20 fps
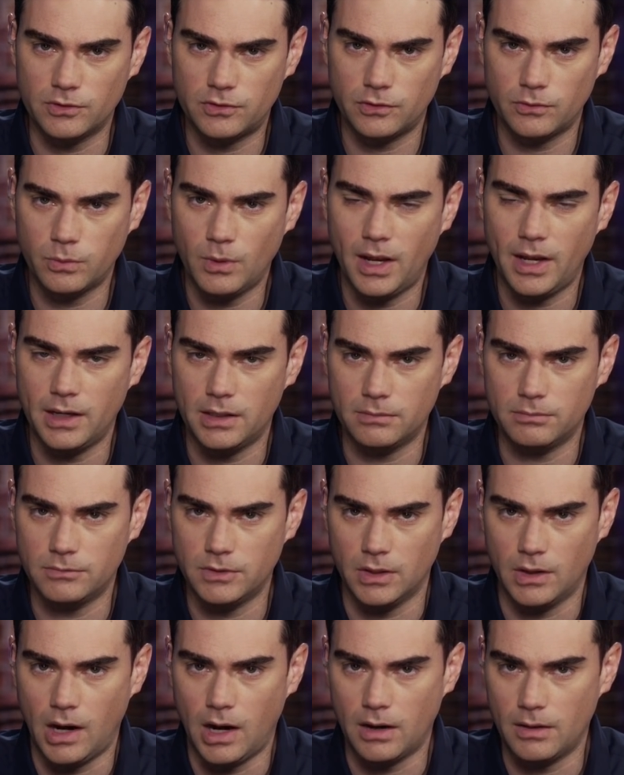which is why
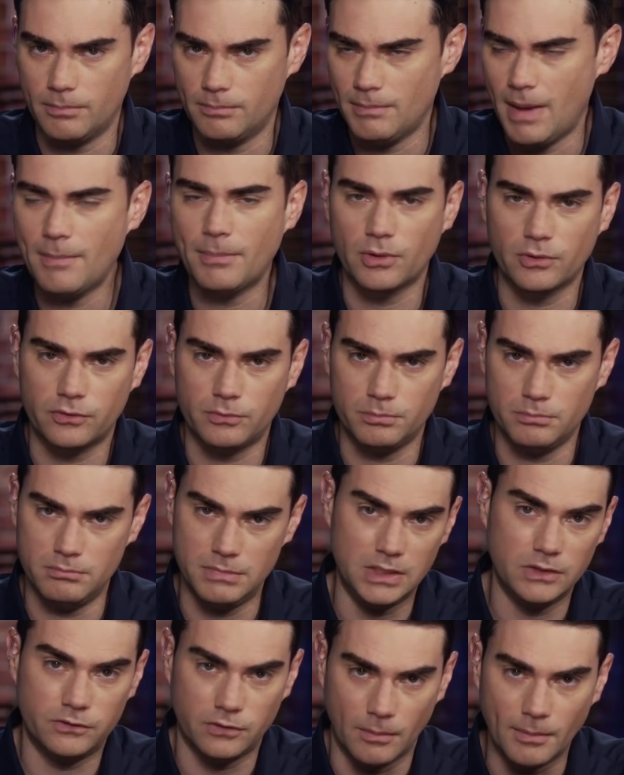you know our members
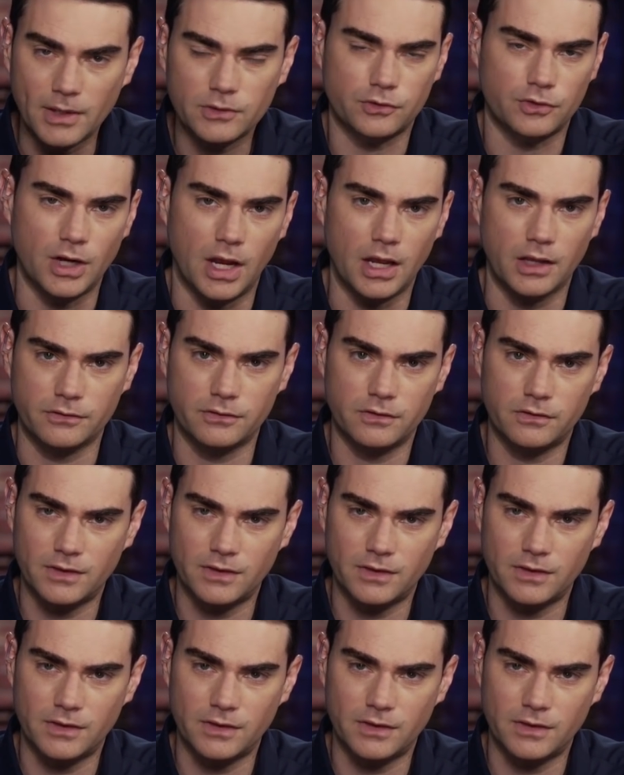mean so much to us.